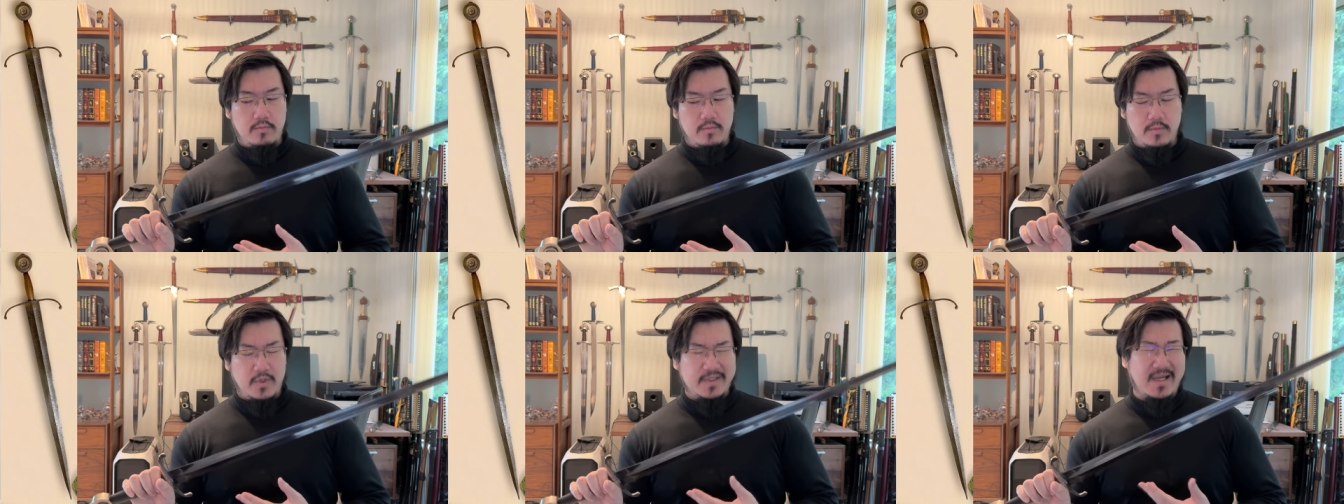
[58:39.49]

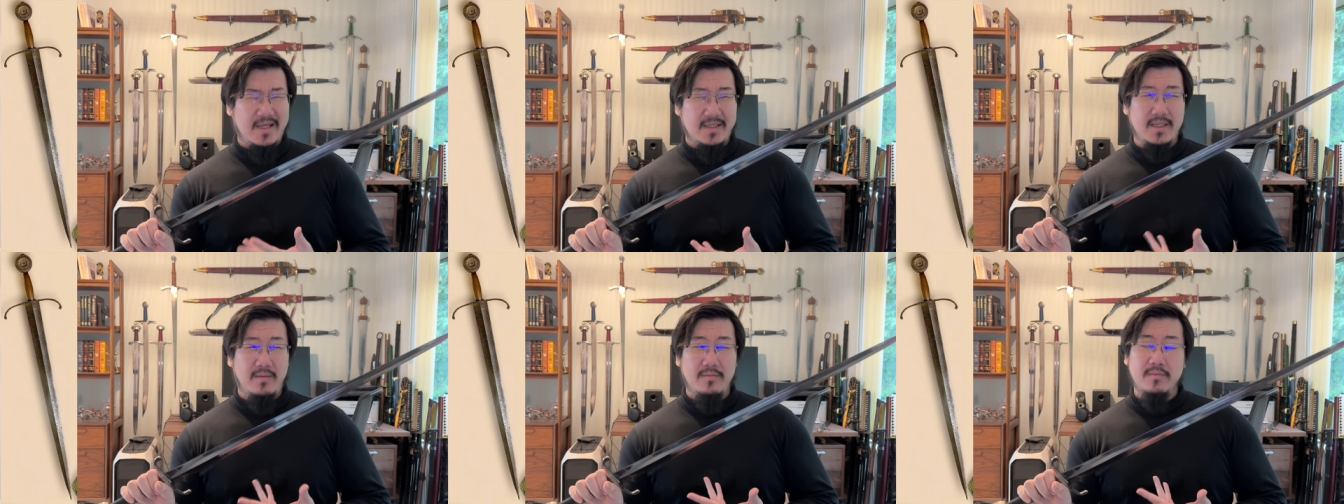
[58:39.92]
which has
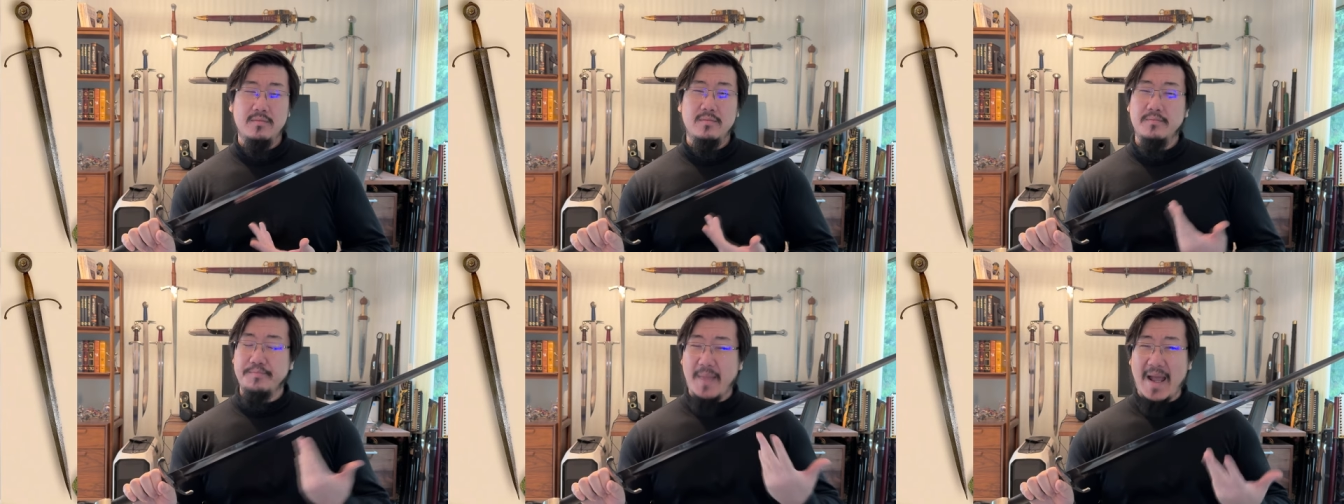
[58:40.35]
some
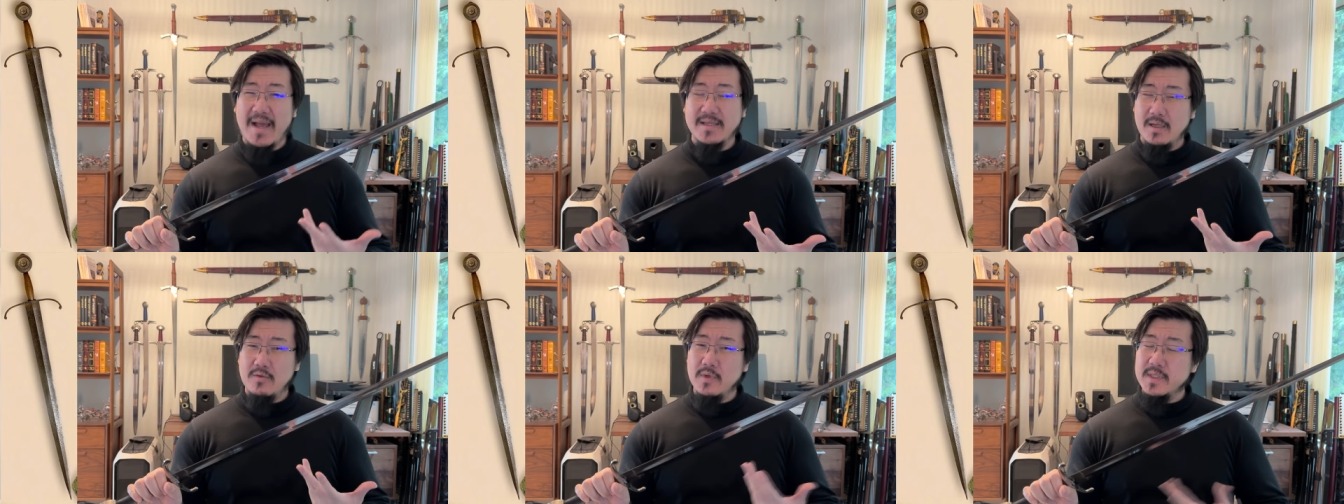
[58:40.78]

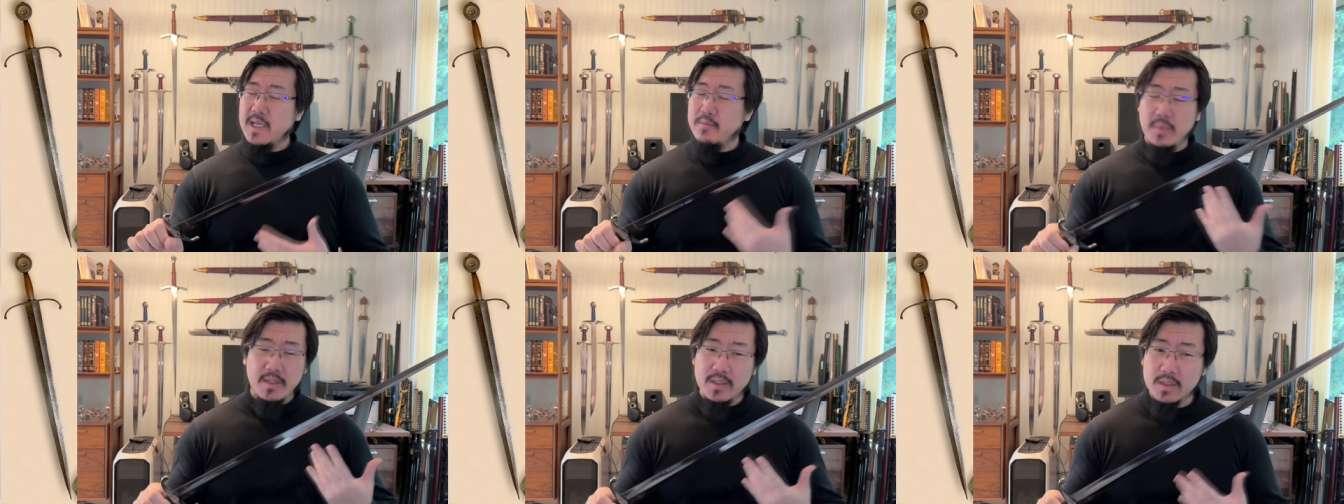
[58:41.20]
passing
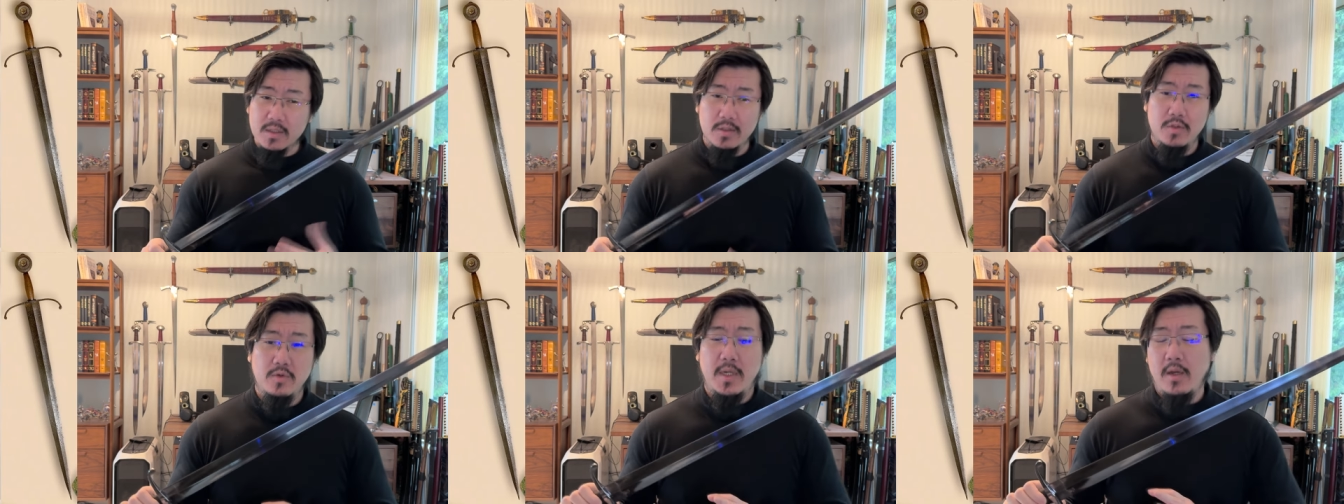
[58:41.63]
resemblance
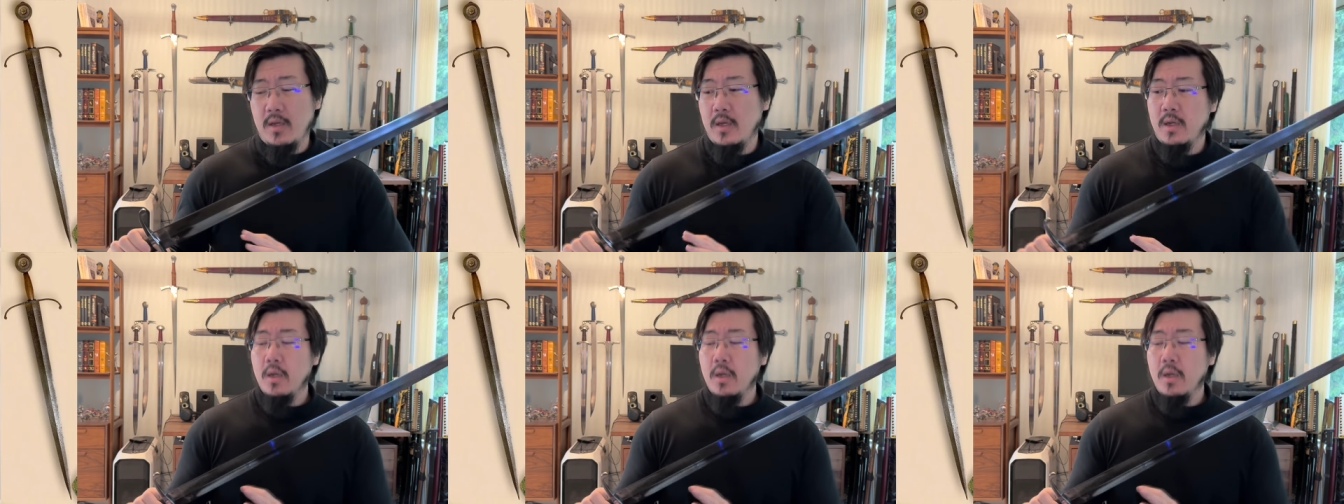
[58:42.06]
to the